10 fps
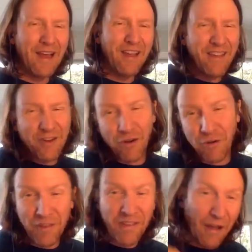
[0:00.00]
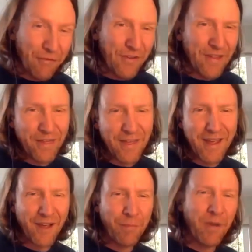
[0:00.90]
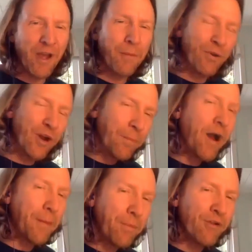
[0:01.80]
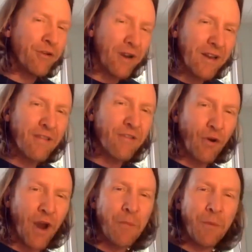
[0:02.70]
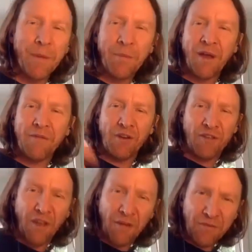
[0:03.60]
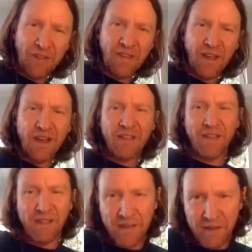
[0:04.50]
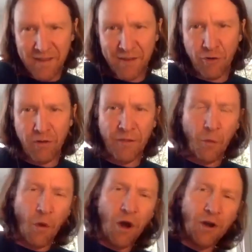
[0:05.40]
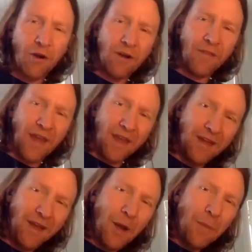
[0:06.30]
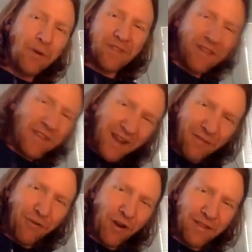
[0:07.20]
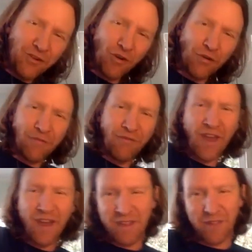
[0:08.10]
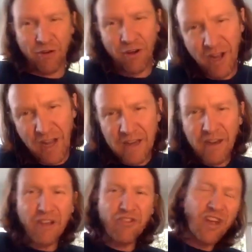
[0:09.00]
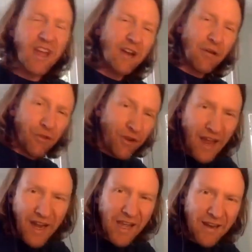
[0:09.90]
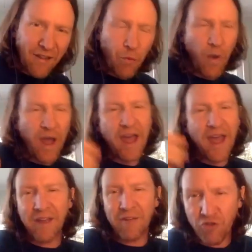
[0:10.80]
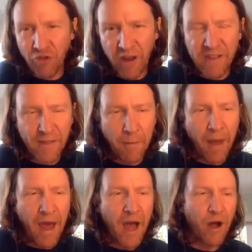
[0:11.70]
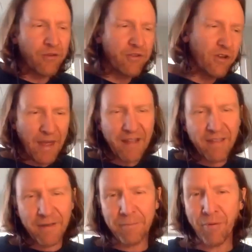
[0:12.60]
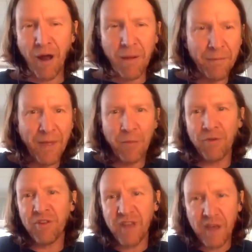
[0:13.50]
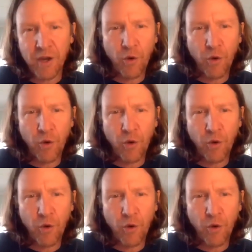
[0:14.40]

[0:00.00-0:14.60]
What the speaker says: sea turtle selfie thing has become pretty popular on Instagram, where people have their selfie sticks and they see a sea turtle in the water and they put the stick in front of the turtle's face and they're touching it or they're getting in its way and stressing them out. That's a problem that we're seeing